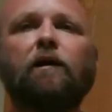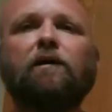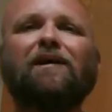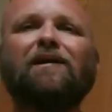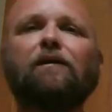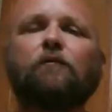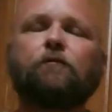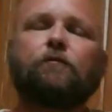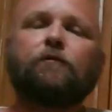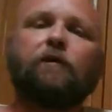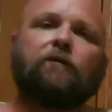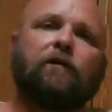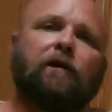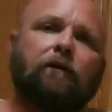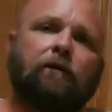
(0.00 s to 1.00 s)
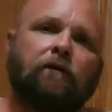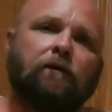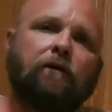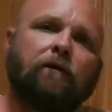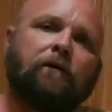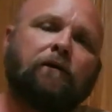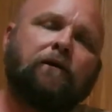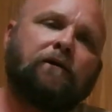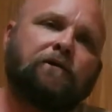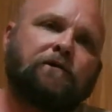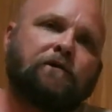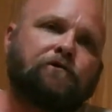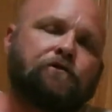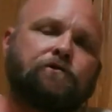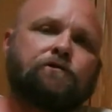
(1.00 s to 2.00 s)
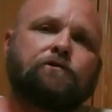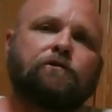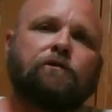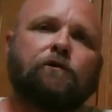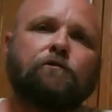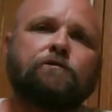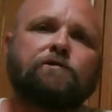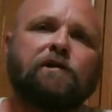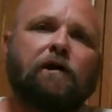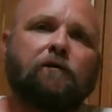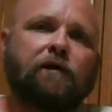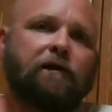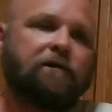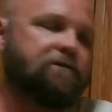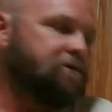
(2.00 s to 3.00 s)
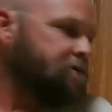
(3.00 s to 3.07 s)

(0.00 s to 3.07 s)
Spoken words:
Another thing that teachers use nowadays is